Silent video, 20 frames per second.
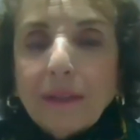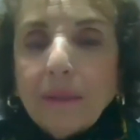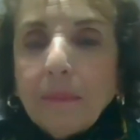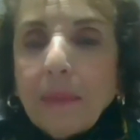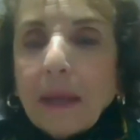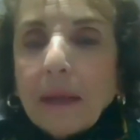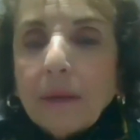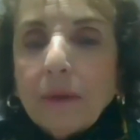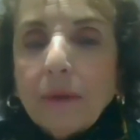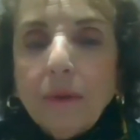
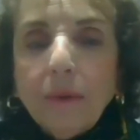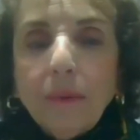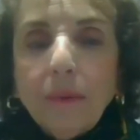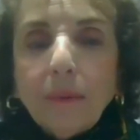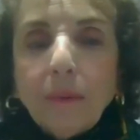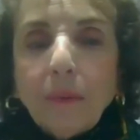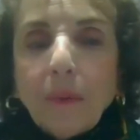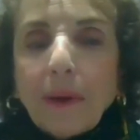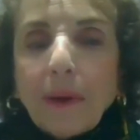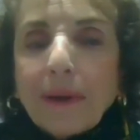Didn't matter
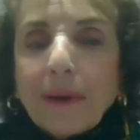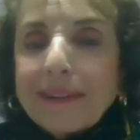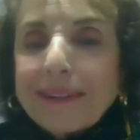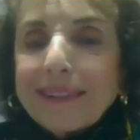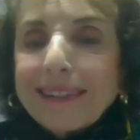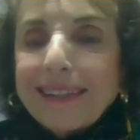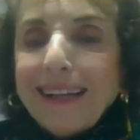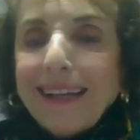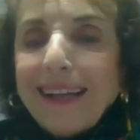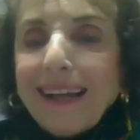who it
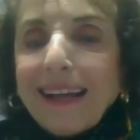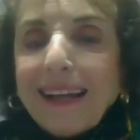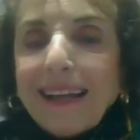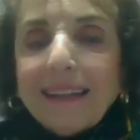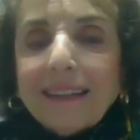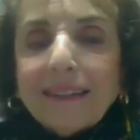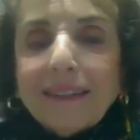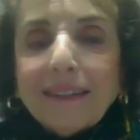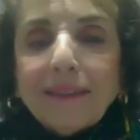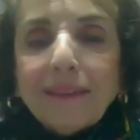was,
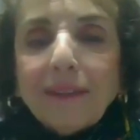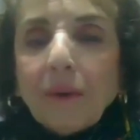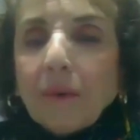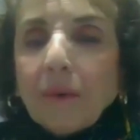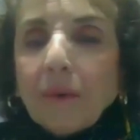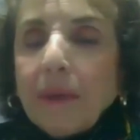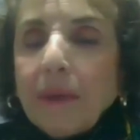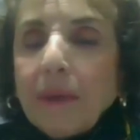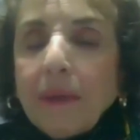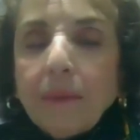he could
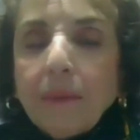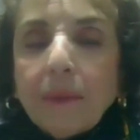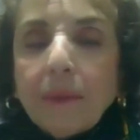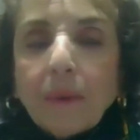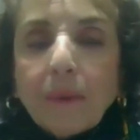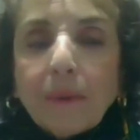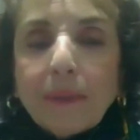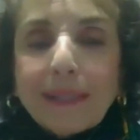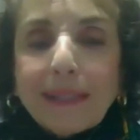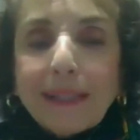he
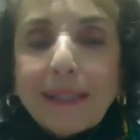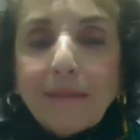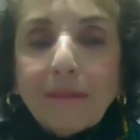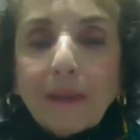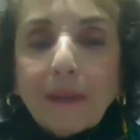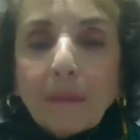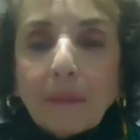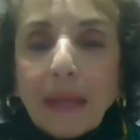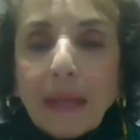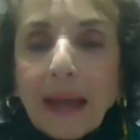would always
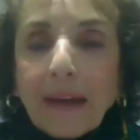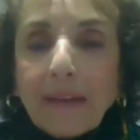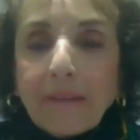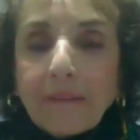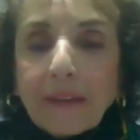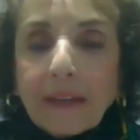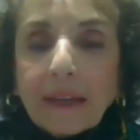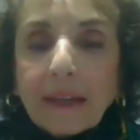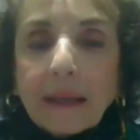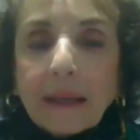leave them
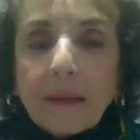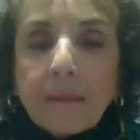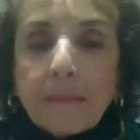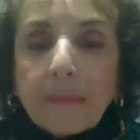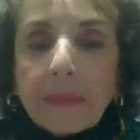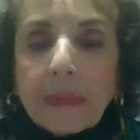laughing.